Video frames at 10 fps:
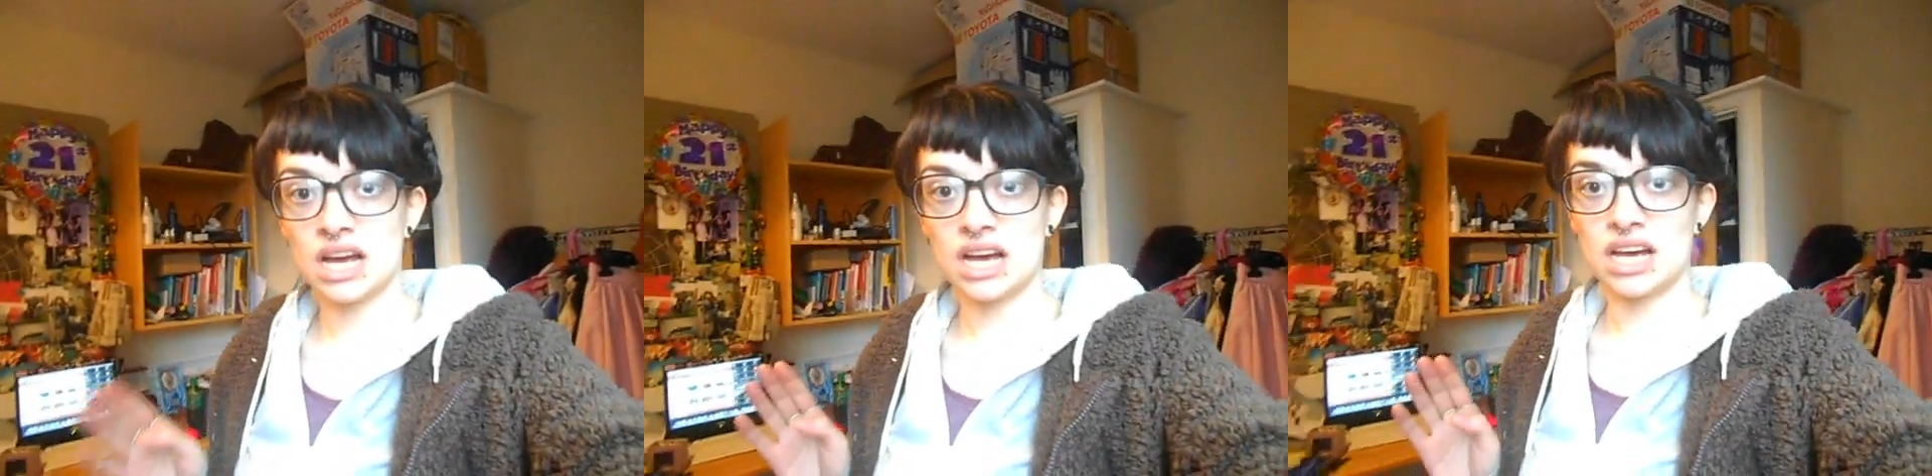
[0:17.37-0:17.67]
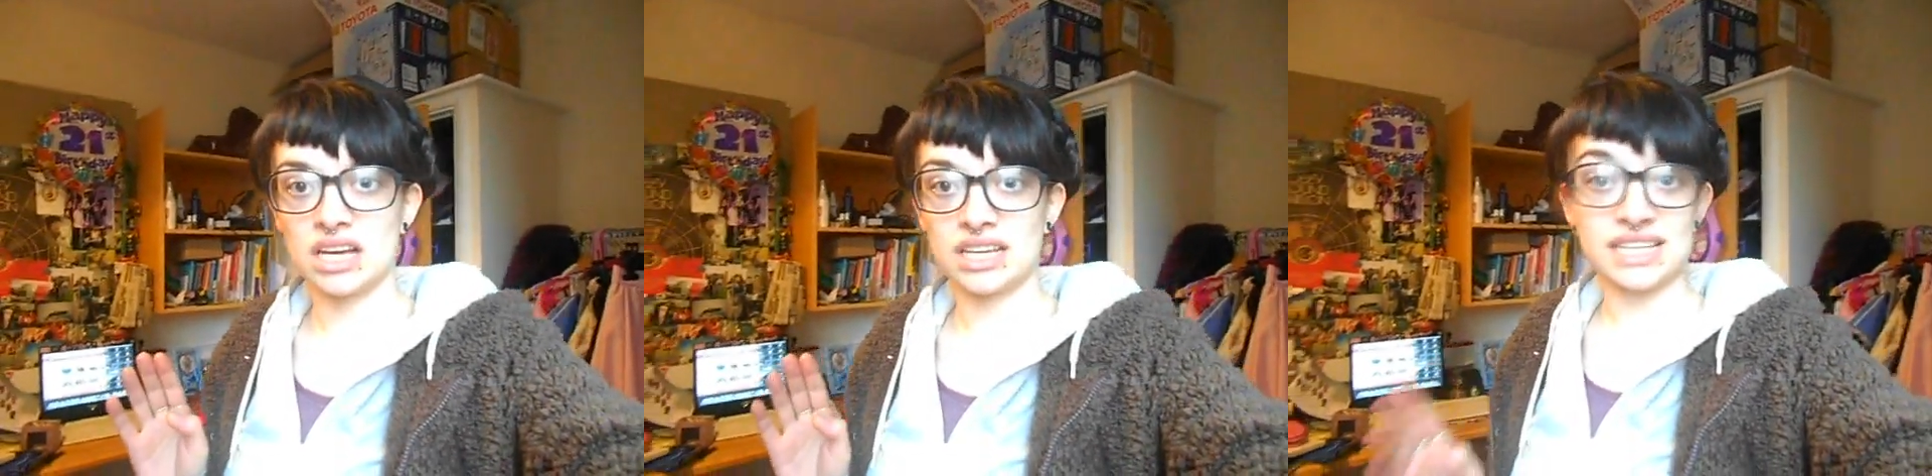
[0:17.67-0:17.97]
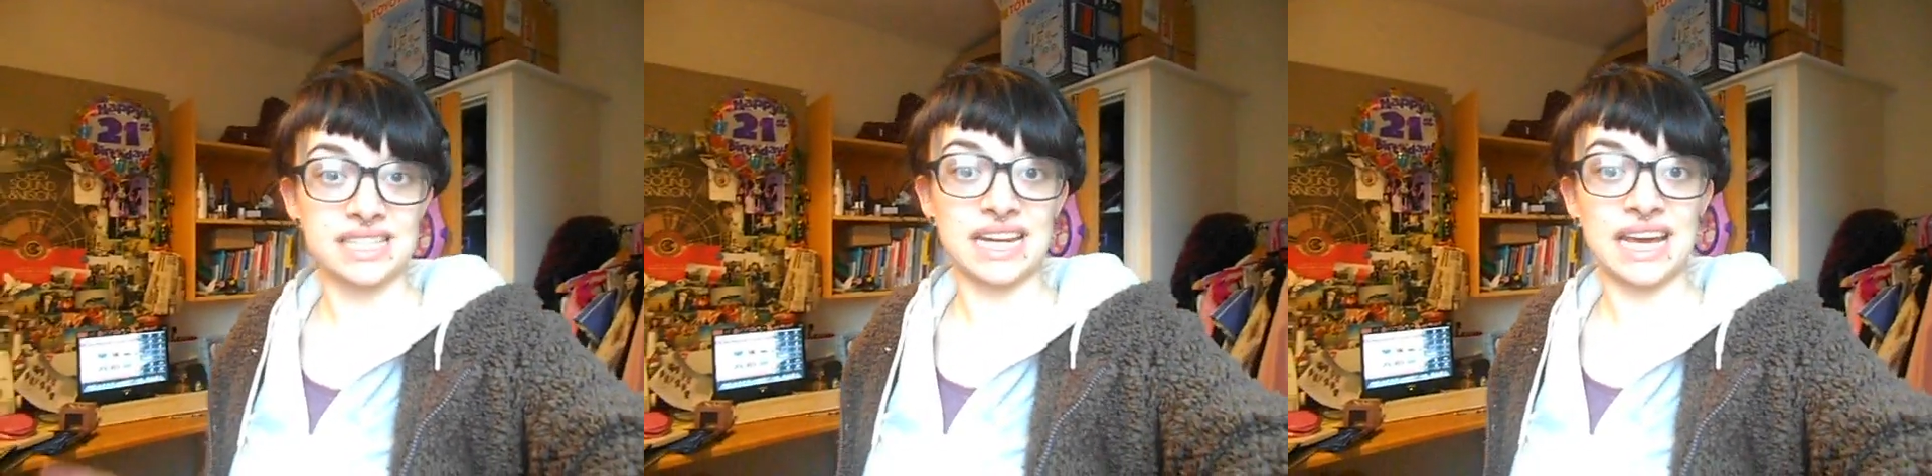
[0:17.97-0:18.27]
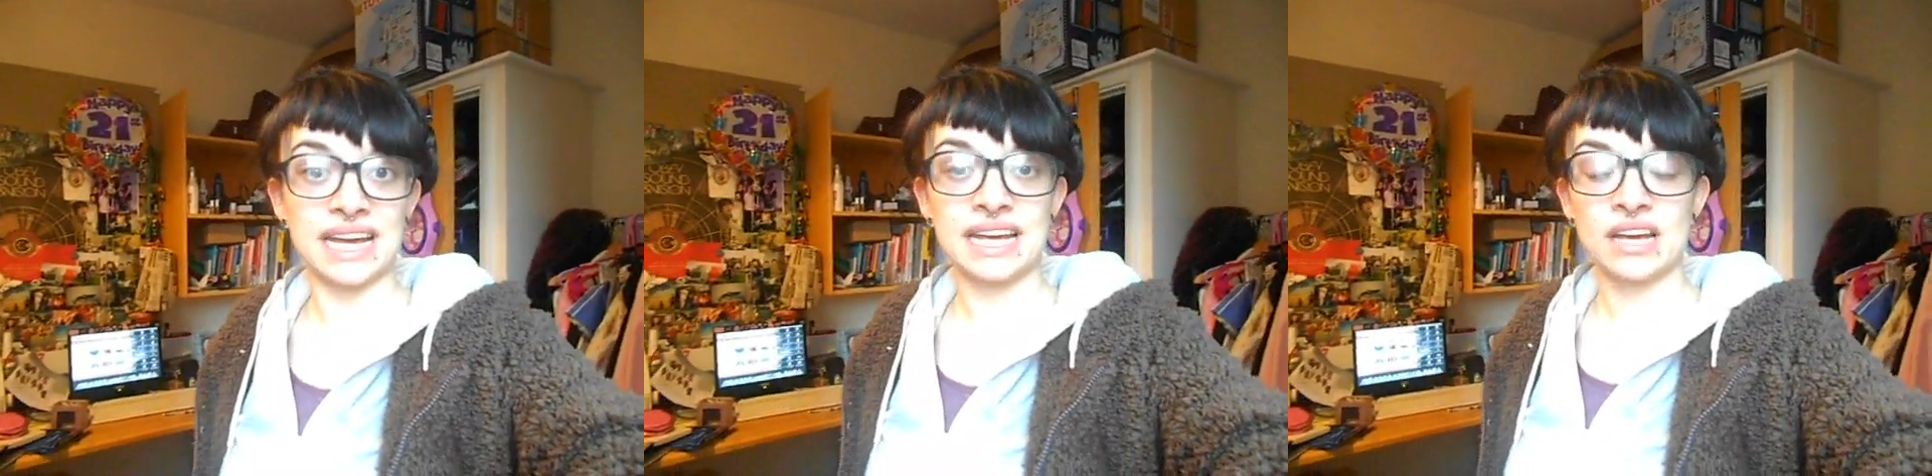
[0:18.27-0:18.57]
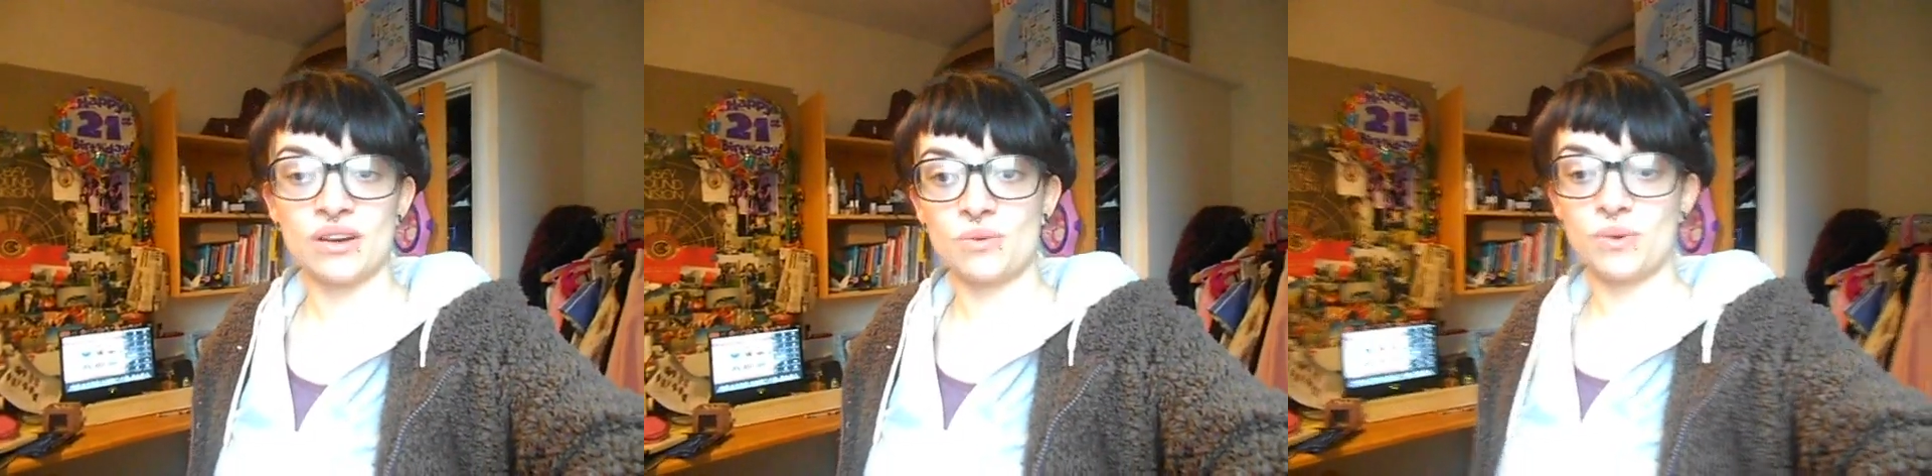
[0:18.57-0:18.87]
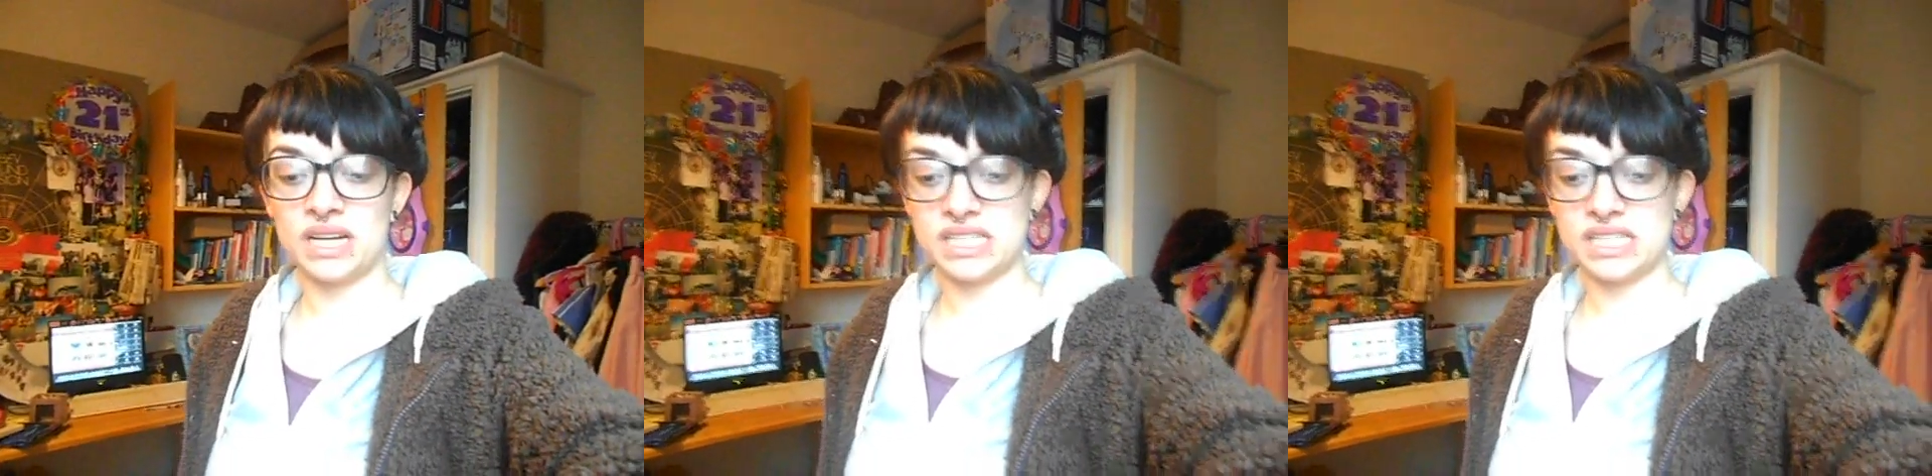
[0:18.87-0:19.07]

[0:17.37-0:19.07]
yesterday we